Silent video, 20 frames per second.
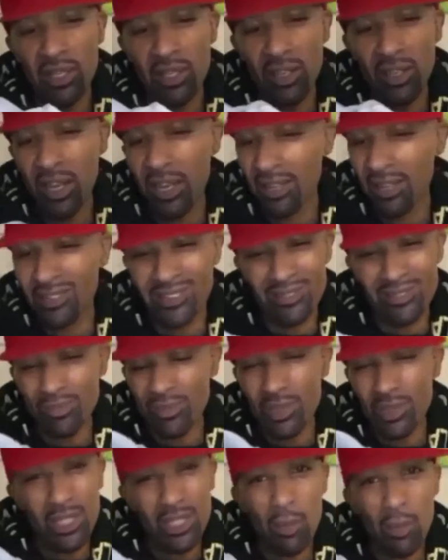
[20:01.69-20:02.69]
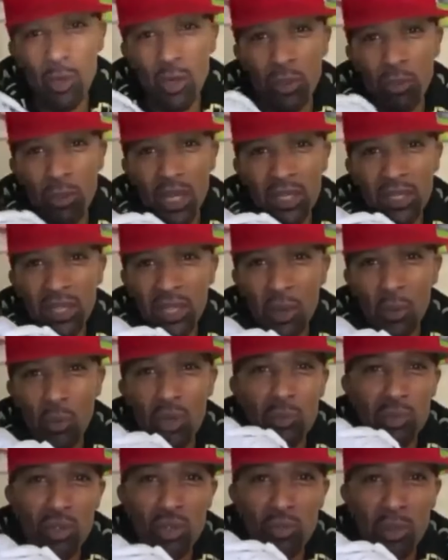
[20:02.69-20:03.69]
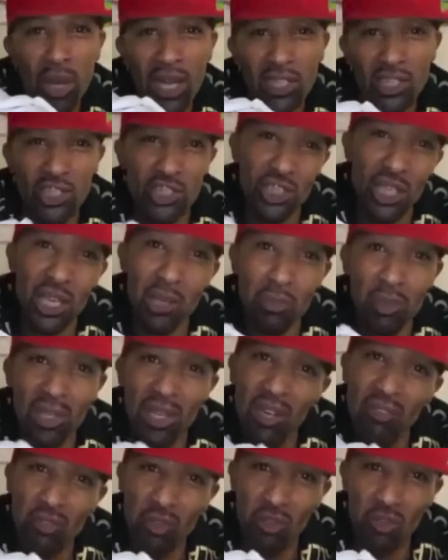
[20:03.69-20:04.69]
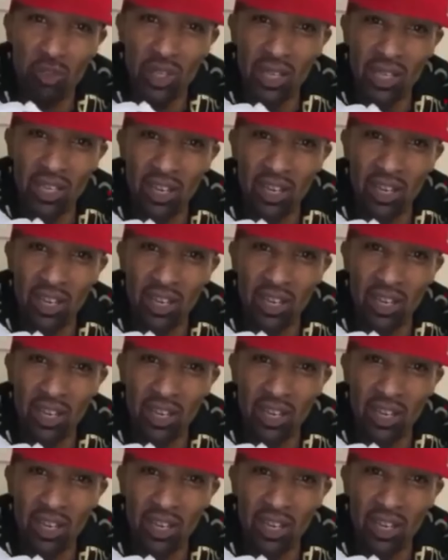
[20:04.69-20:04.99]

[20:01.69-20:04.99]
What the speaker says: Like, come on, man. We brought back the shape and everything.